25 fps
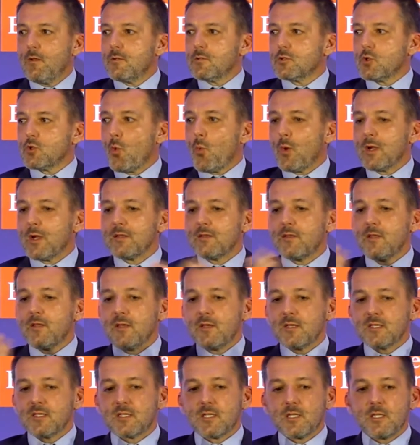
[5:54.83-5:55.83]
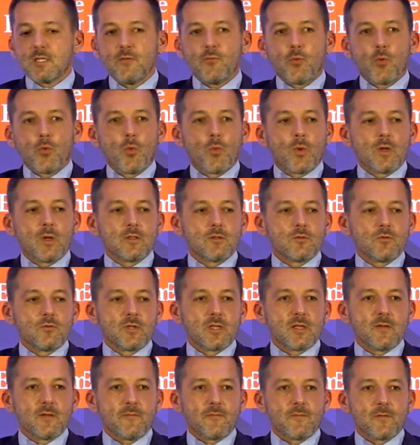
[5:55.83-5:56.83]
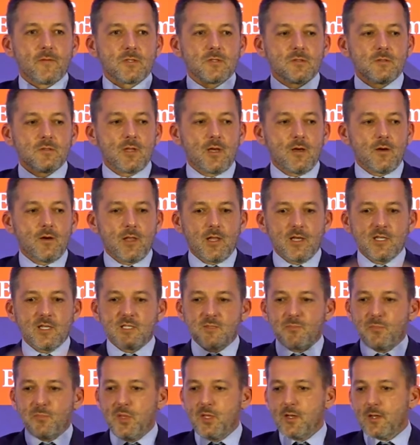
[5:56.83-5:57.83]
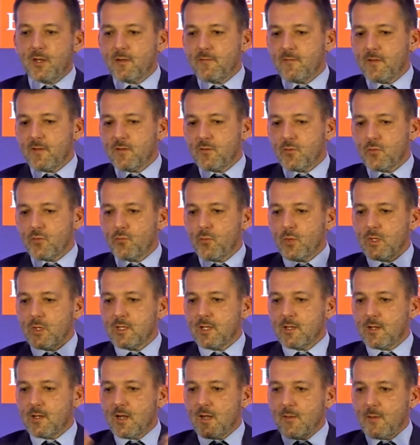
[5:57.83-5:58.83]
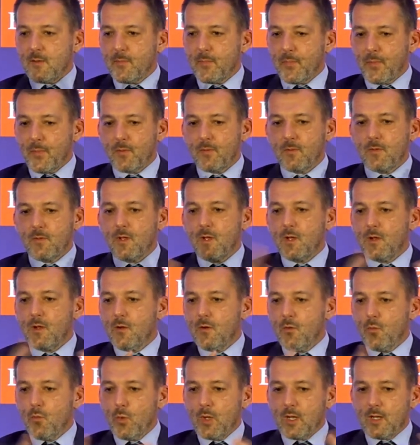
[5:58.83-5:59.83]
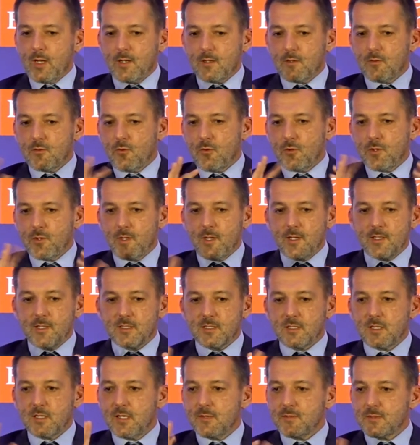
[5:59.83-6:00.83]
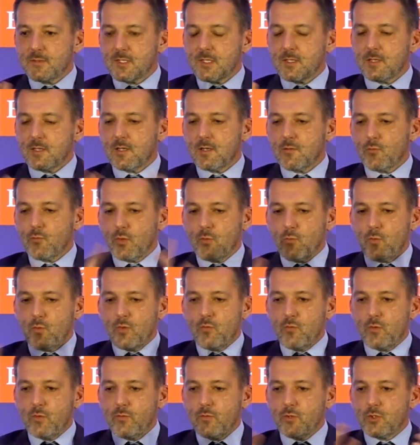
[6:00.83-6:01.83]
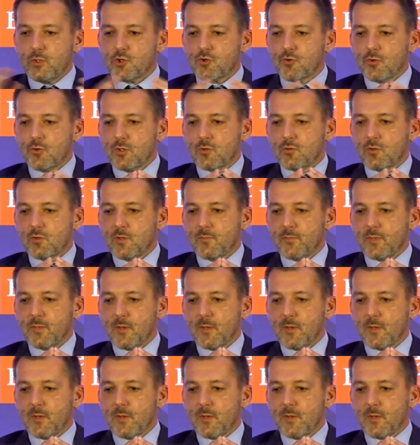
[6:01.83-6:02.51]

So one thing is that if we want to have a nice PR event when they come up, we cut all the nice tapes and then we show it to the